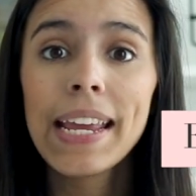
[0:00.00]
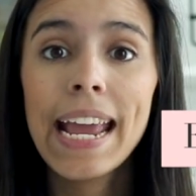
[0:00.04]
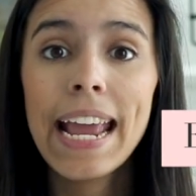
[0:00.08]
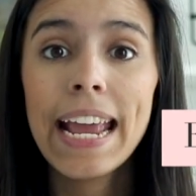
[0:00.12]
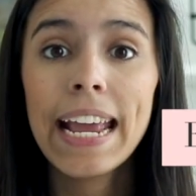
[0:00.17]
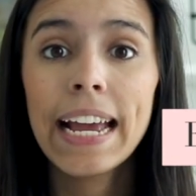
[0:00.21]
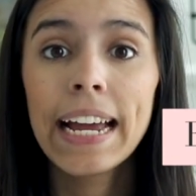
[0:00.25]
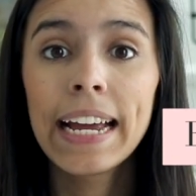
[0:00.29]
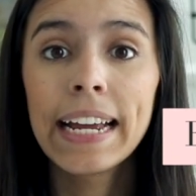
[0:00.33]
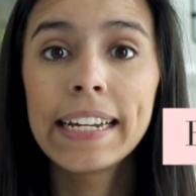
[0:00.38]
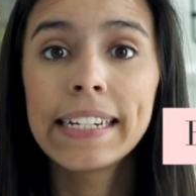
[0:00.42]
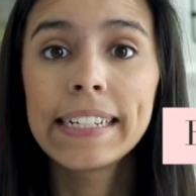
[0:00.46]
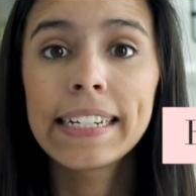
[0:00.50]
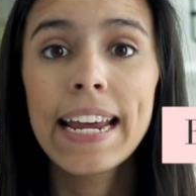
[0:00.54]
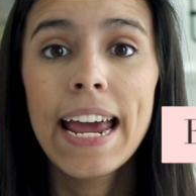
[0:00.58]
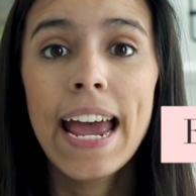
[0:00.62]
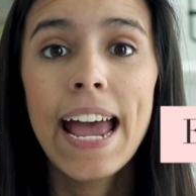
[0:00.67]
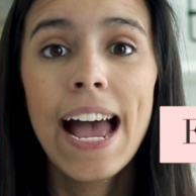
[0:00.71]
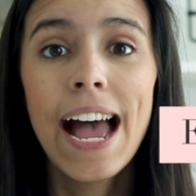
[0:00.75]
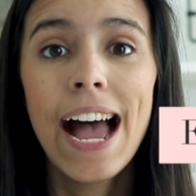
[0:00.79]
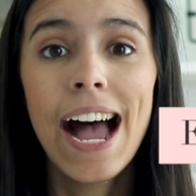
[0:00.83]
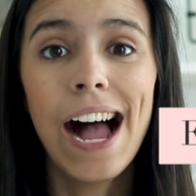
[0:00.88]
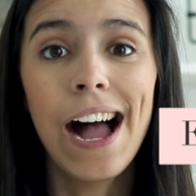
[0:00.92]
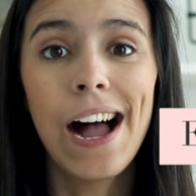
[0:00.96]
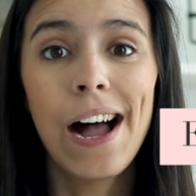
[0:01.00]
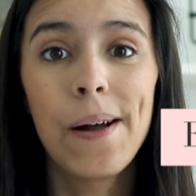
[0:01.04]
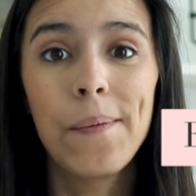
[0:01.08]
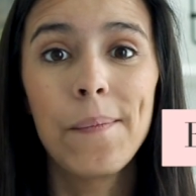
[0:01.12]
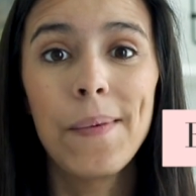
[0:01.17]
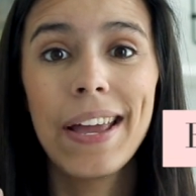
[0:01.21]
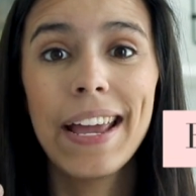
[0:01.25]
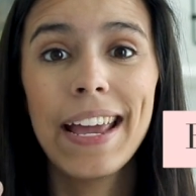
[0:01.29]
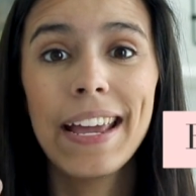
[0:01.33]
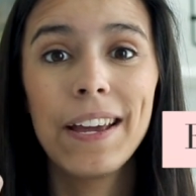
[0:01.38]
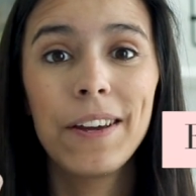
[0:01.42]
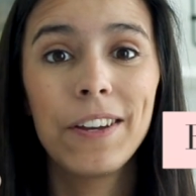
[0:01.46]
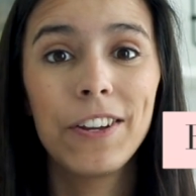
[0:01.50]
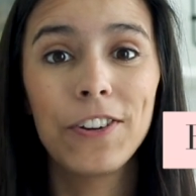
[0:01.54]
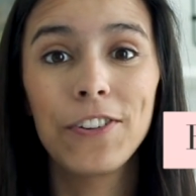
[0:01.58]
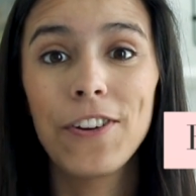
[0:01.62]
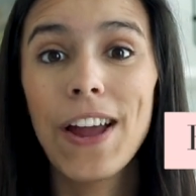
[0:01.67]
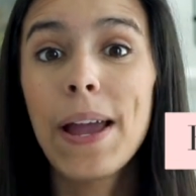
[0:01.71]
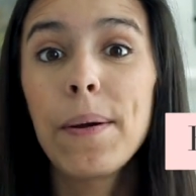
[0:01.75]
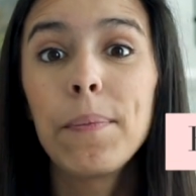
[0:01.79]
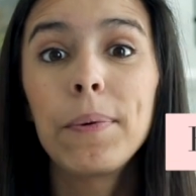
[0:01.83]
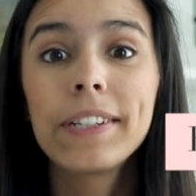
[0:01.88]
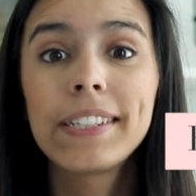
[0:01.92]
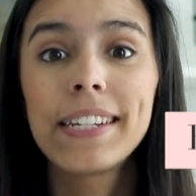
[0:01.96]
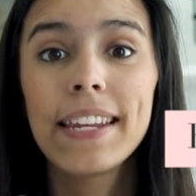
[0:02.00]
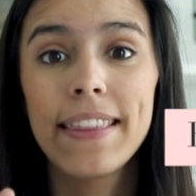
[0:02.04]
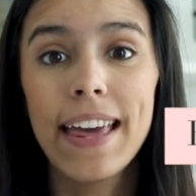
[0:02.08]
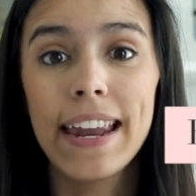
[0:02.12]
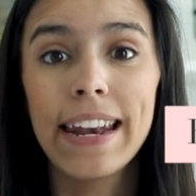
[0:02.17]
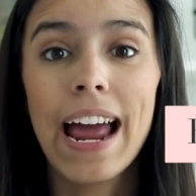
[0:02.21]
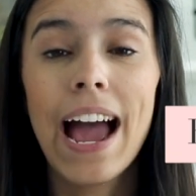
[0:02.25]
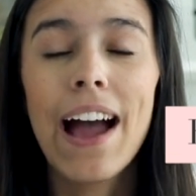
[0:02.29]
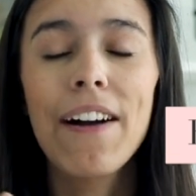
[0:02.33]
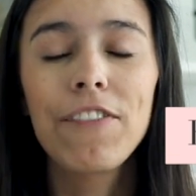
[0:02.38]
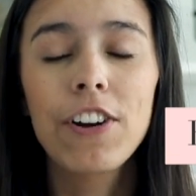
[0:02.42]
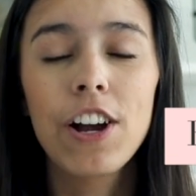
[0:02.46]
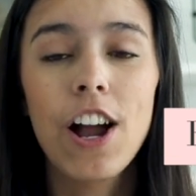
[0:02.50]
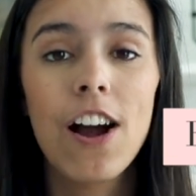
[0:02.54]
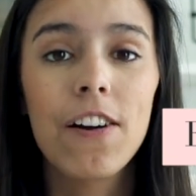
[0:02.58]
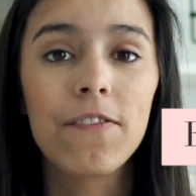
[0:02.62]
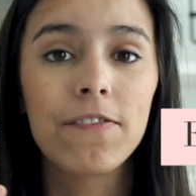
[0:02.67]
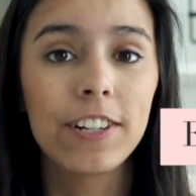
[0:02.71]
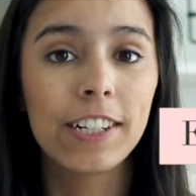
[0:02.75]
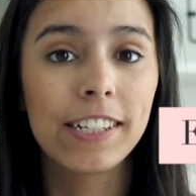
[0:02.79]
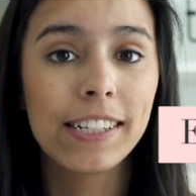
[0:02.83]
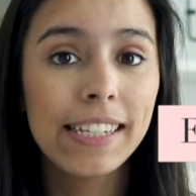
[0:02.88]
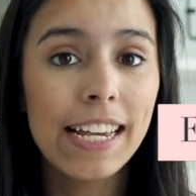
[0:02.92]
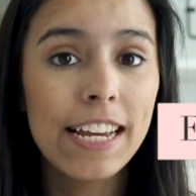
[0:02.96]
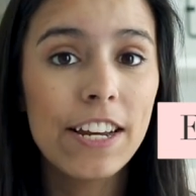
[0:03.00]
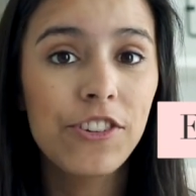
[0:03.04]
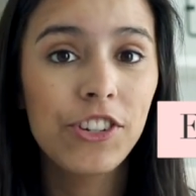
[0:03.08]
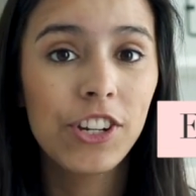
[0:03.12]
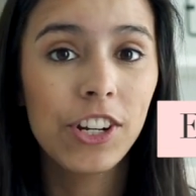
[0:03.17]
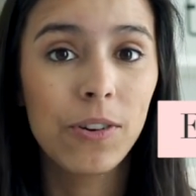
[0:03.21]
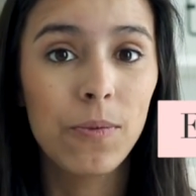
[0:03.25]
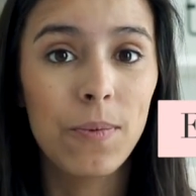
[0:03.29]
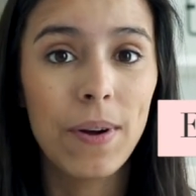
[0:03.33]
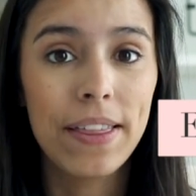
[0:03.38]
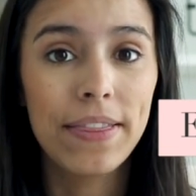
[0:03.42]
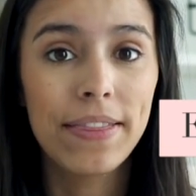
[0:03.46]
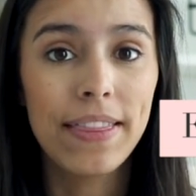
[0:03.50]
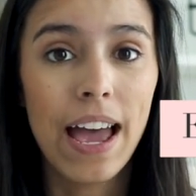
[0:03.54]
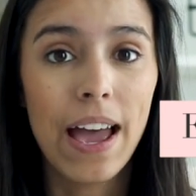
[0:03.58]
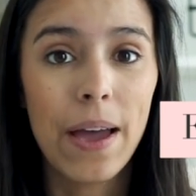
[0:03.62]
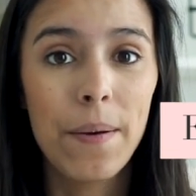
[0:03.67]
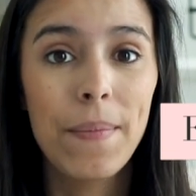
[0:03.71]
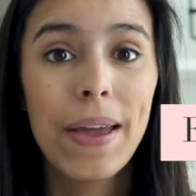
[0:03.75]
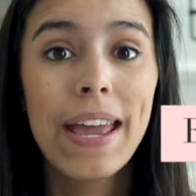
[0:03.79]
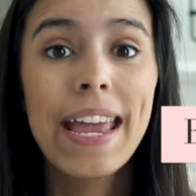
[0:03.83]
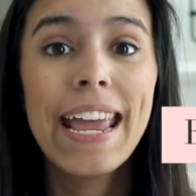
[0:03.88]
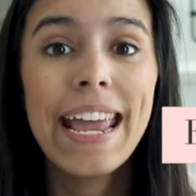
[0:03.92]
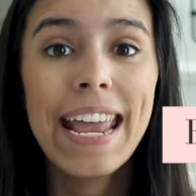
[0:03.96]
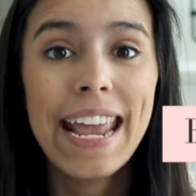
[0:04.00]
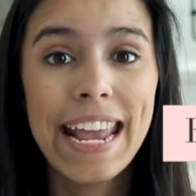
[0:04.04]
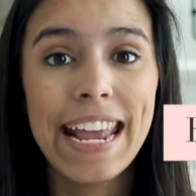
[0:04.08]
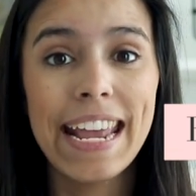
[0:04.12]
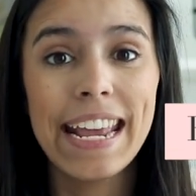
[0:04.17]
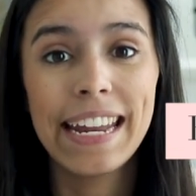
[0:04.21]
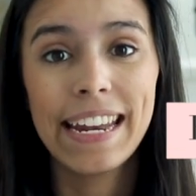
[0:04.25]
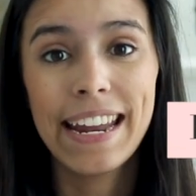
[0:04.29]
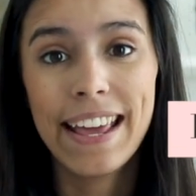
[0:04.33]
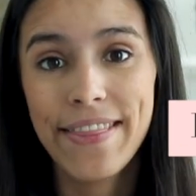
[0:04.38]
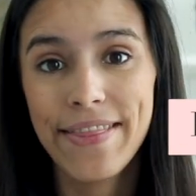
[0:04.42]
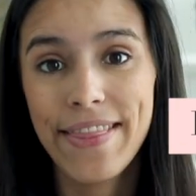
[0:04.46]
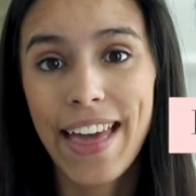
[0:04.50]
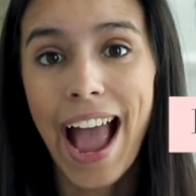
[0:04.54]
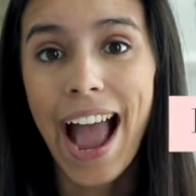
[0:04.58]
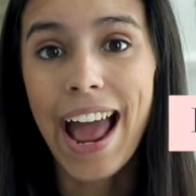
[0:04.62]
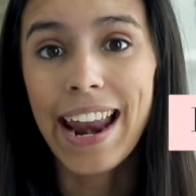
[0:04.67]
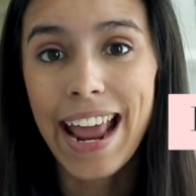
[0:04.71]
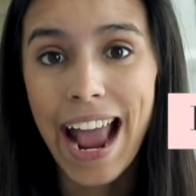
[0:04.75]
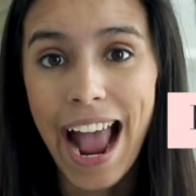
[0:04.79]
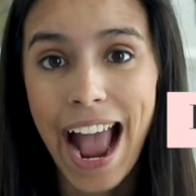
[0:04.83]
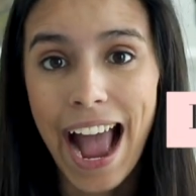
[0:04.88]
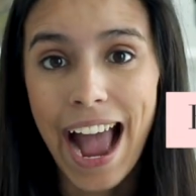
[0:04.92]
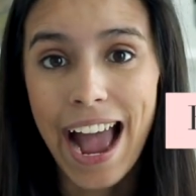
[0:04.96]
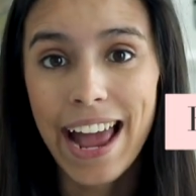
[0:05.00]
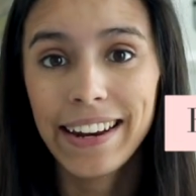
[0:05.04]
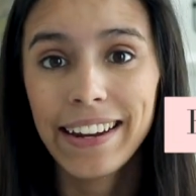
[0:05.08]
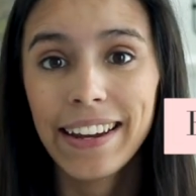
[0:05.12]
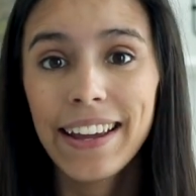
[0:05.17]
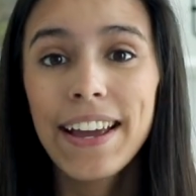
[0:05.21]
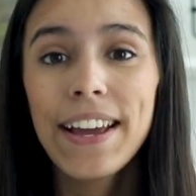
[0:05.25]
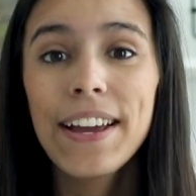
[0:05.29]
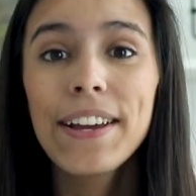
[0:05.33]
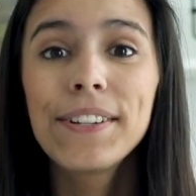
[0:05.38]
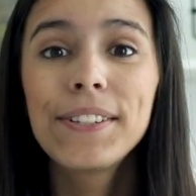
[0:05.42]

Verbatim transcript: and um, you're able to then have a conversation with them in that ad.